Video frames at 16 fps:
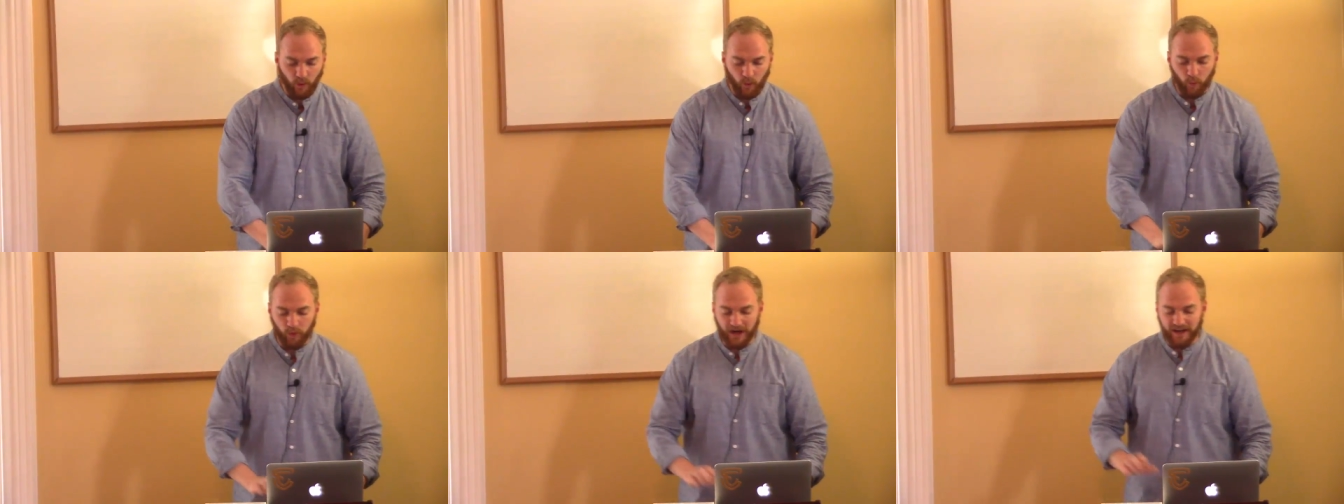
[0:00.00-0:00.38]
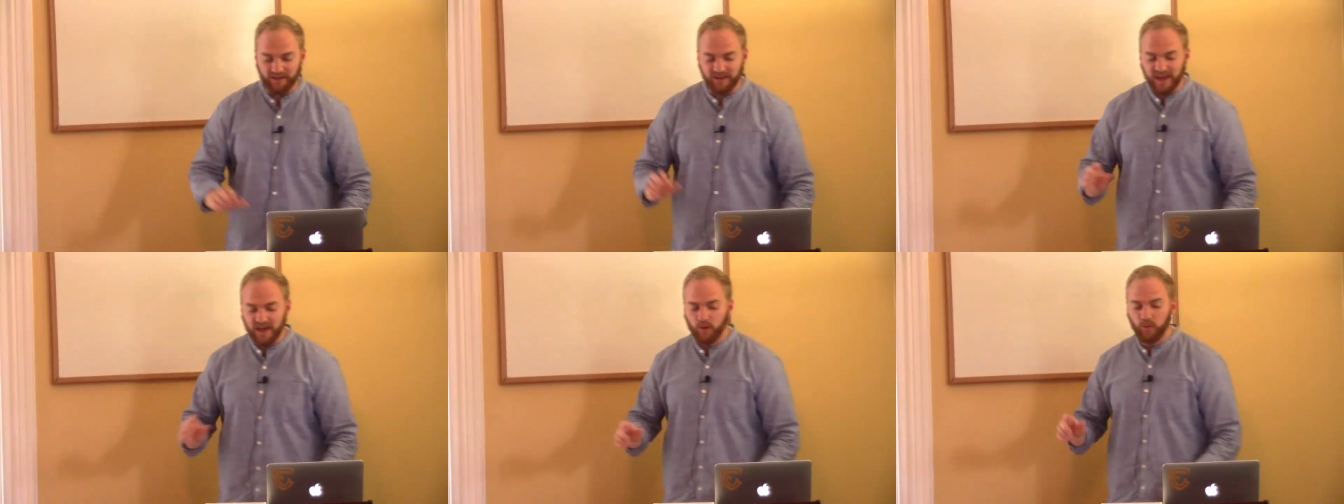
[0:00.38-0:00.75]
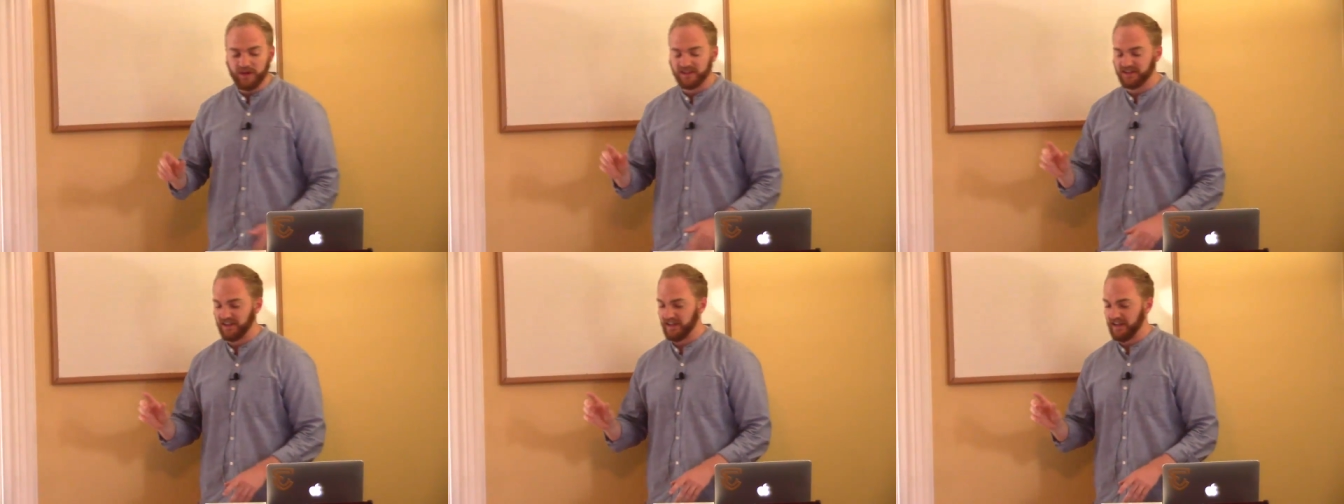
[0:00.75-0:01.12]
what I think we
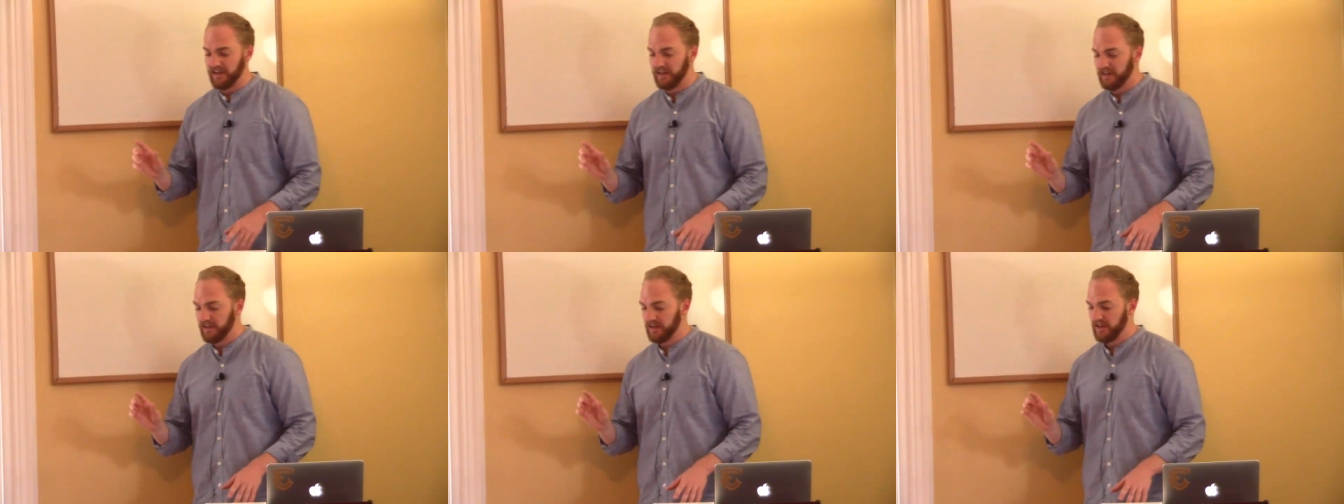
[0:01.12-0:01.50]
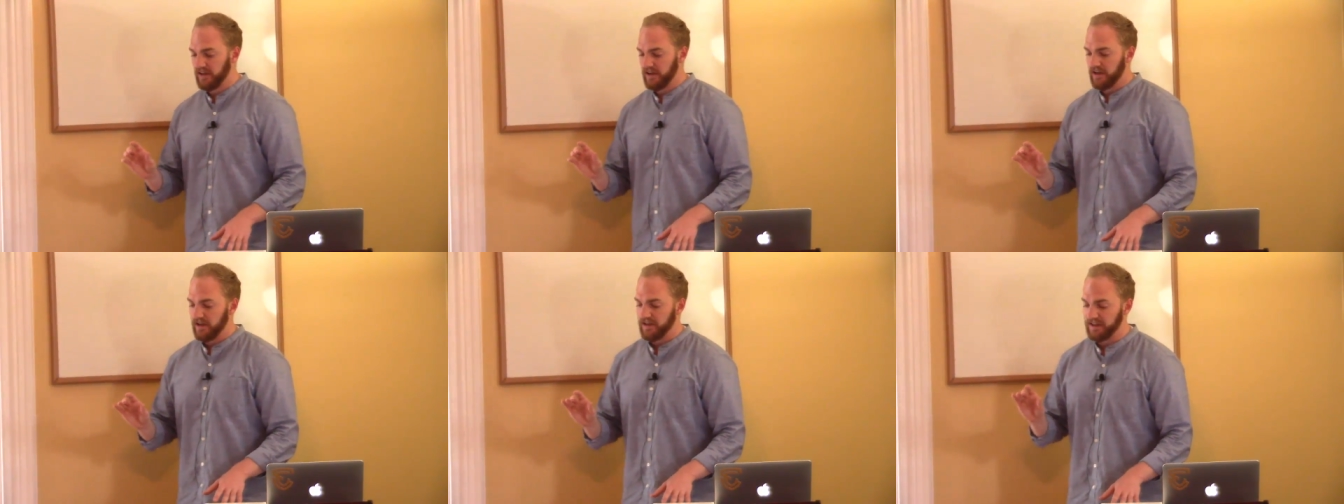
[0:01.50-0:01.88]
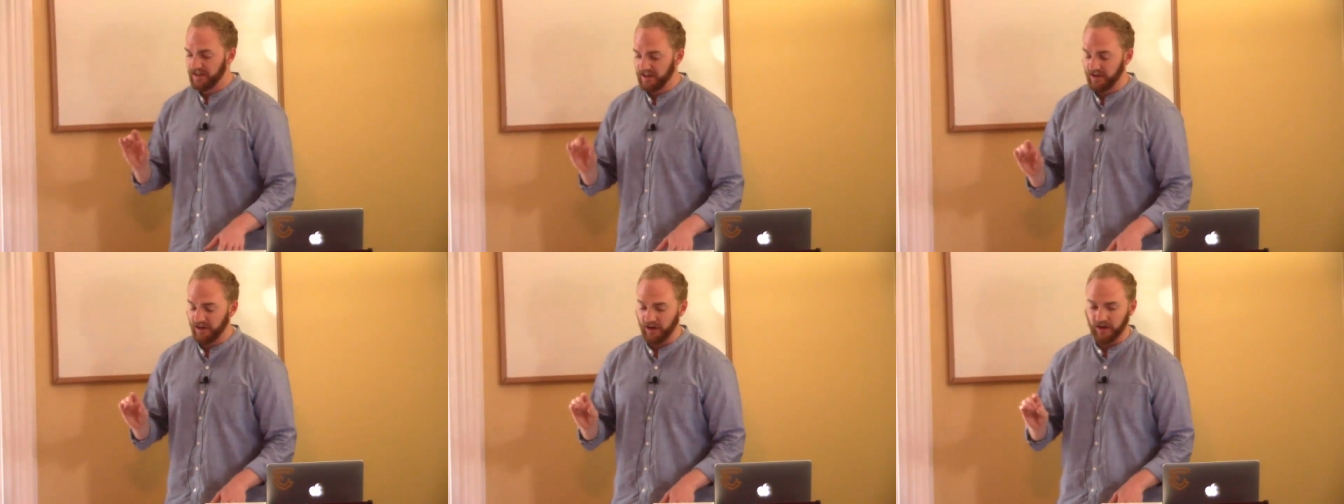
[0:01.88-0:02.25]
see
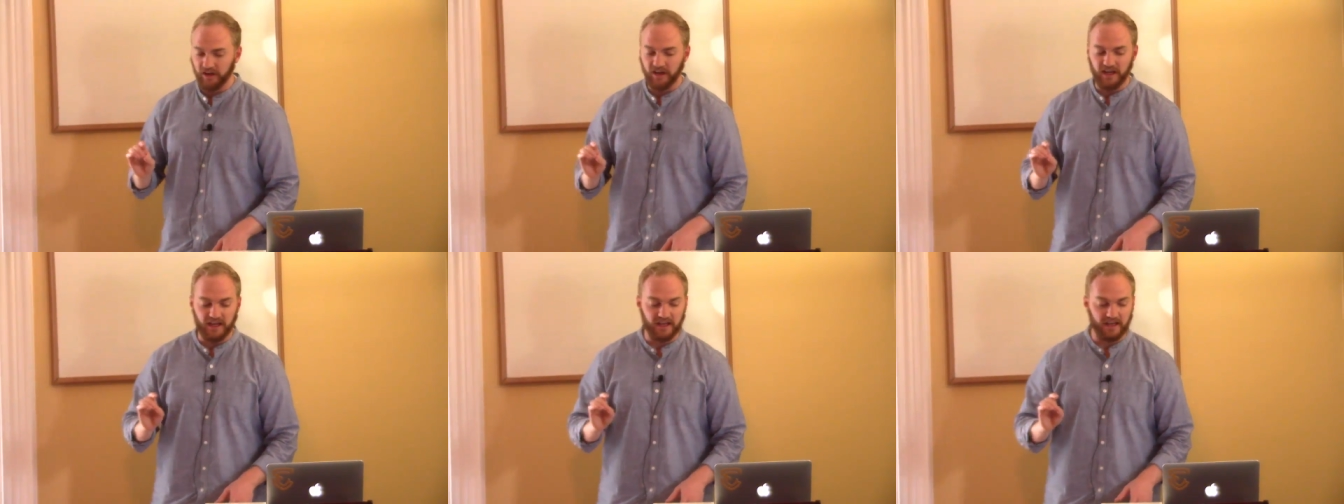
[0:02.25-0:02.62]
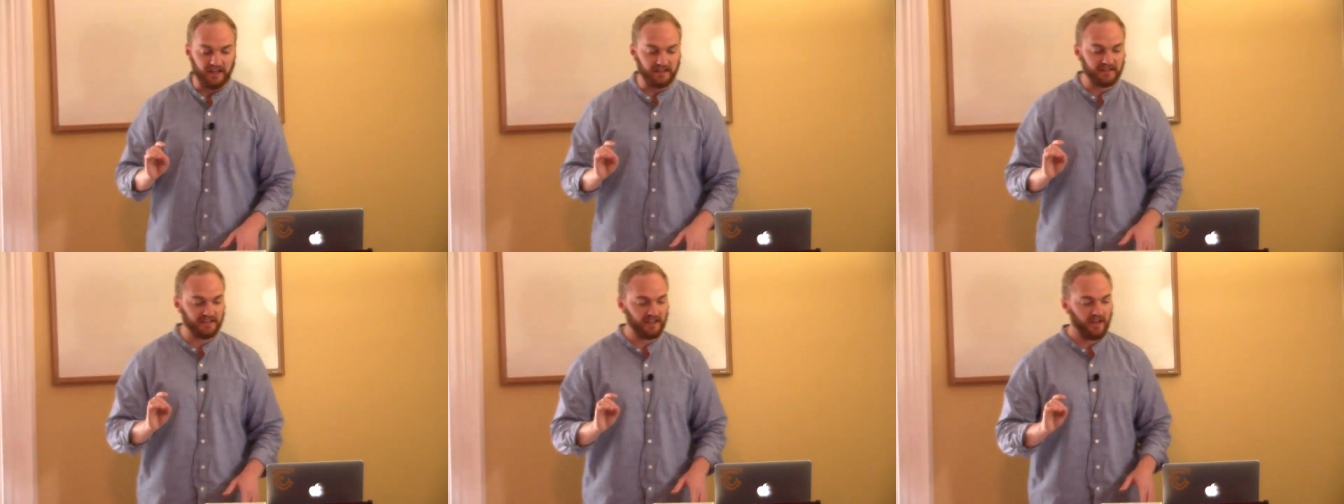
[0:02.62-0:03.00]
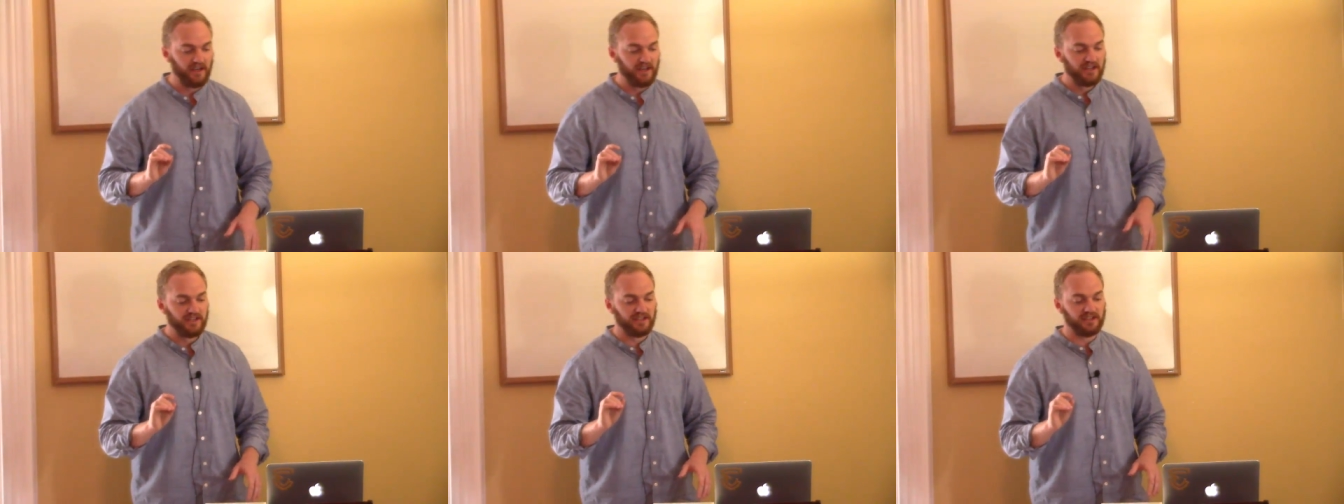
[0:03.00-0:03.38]
here is
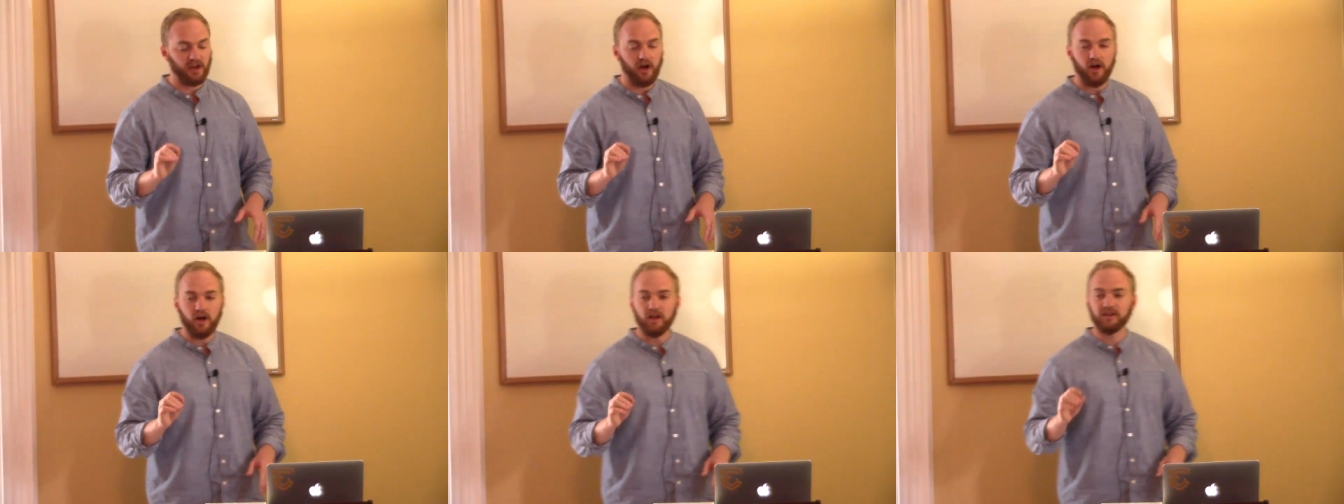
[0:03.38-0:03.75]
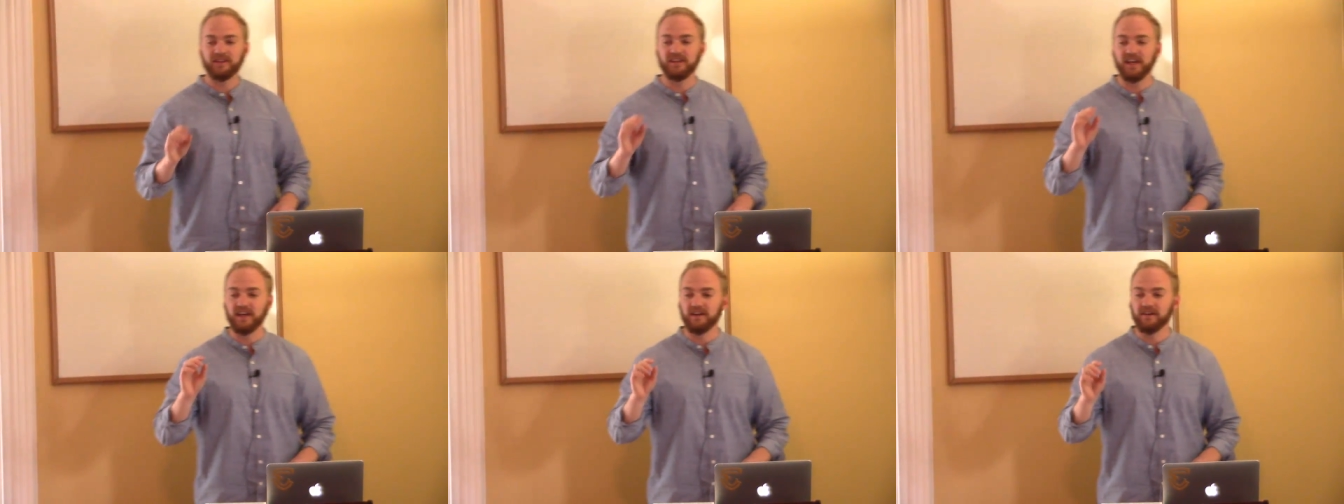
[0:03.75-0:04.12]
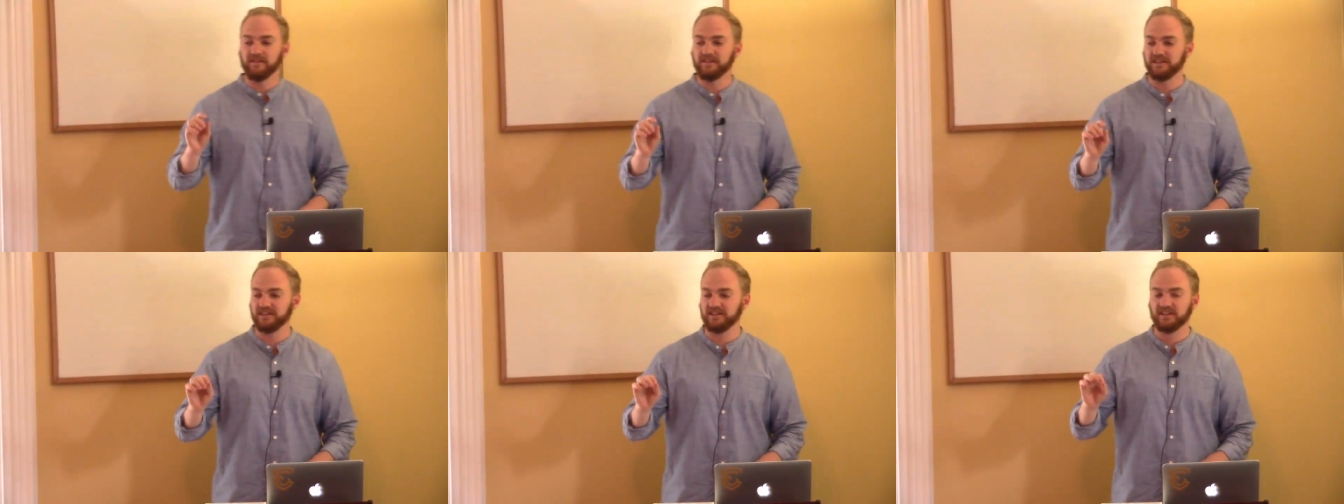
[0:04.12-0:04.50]
Saul
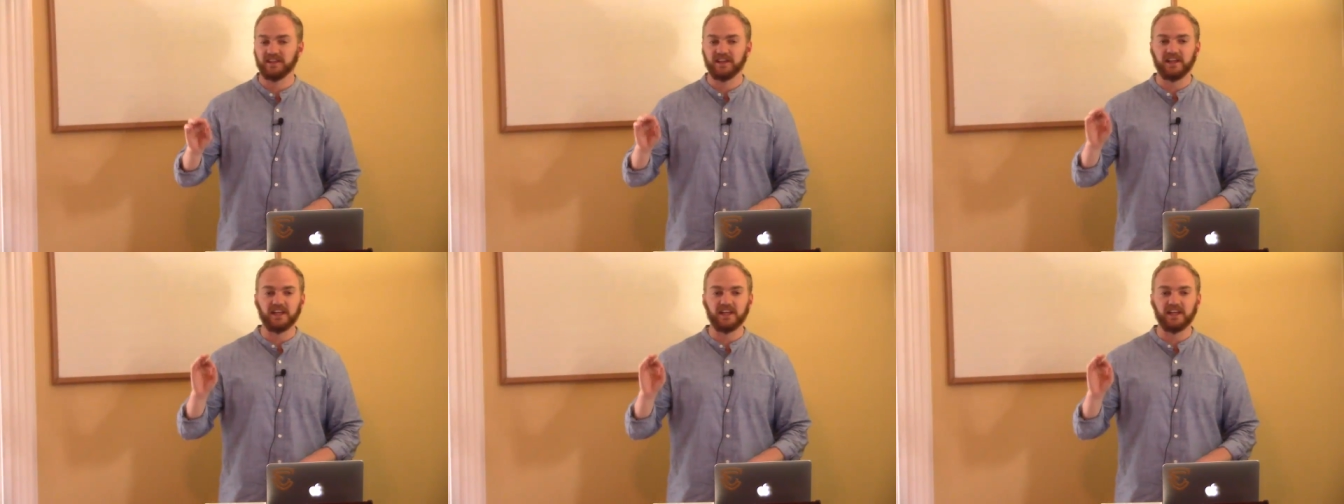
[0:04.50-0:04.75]
gives